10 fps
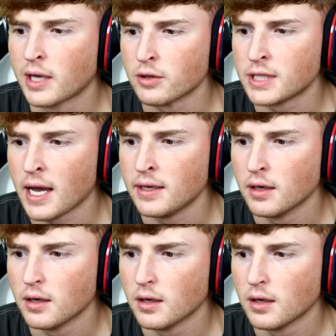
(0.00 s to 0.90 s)
Look outside. It
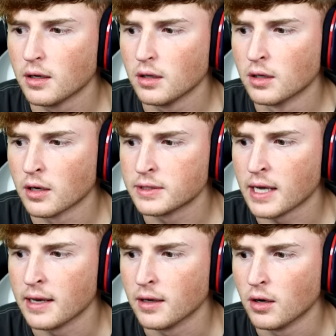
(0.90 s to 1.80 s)
hit. Look
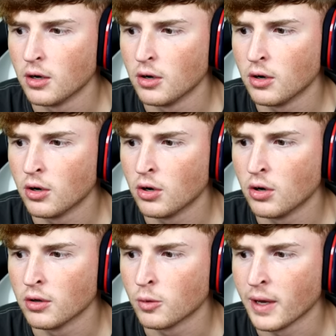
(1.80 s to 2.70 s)
outside.
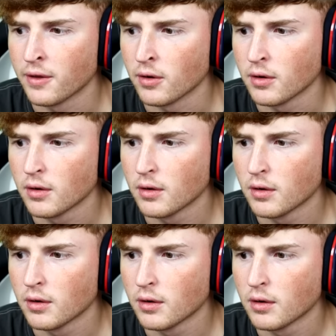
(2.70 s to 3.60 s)
Oh, the weather.
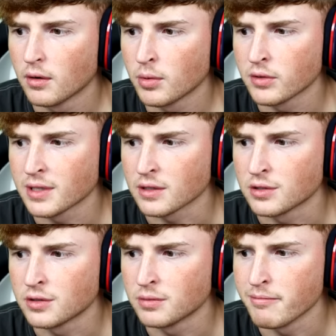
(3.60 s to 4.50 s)
Bro, there's like a
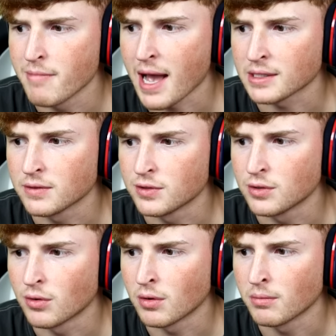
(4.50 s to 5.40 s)
massive
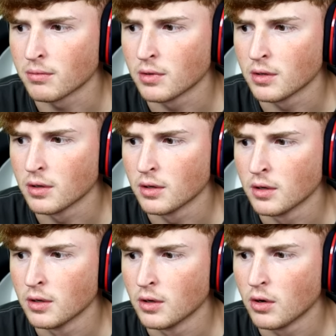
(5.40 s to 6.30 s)
storm.
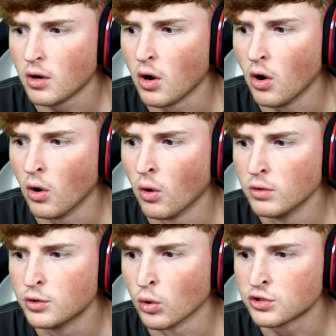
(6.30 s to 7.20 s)

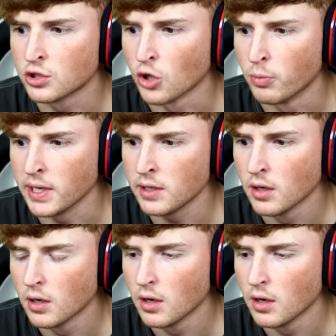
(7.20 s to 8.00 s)
Uh-oh, doors just opened.